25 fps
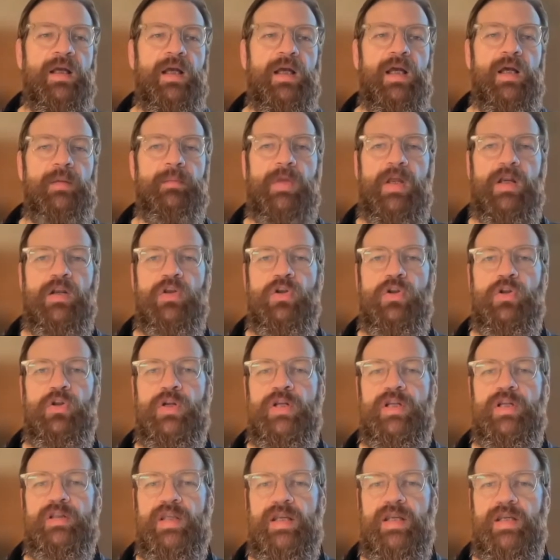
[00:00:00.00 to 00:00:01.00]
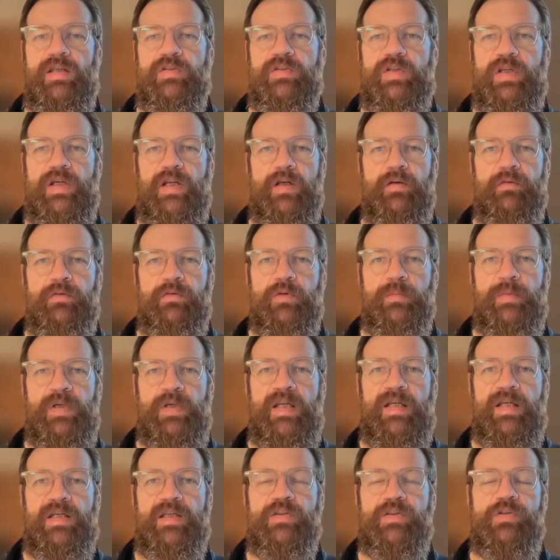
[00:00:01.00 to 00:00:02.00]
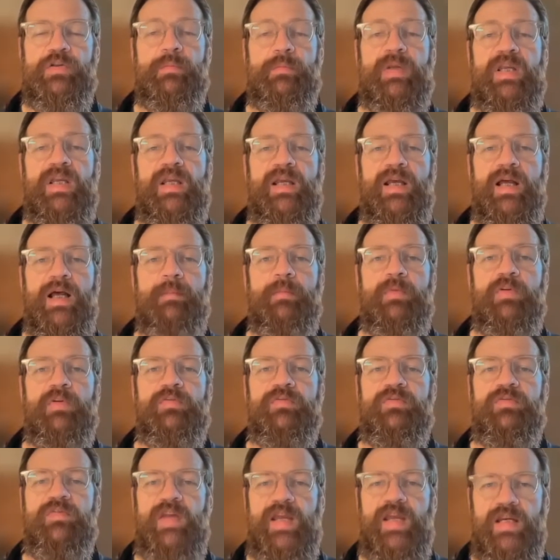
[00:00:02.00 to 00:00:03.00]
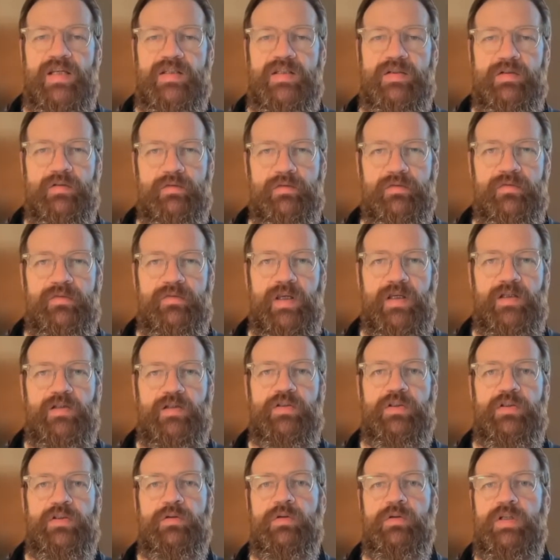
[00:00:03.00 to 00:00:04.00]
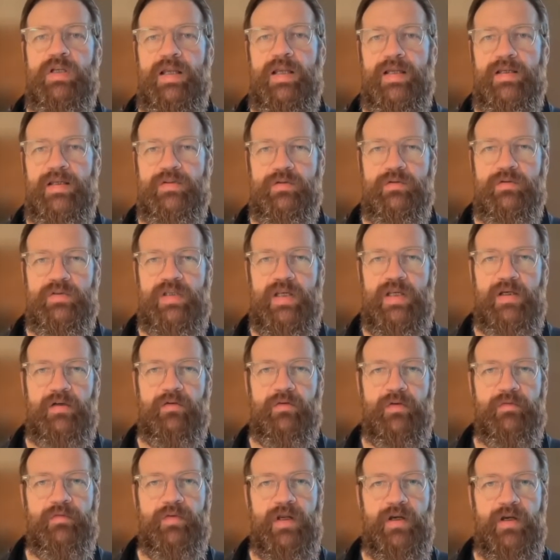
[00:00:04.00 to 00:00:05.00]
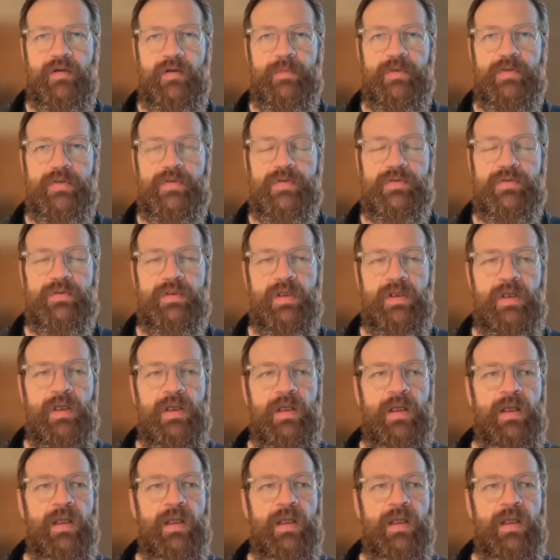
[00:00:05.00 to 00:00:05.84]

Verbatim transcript: um, and learning the ins and out of Kubernetes to become effective and to utilize container environments.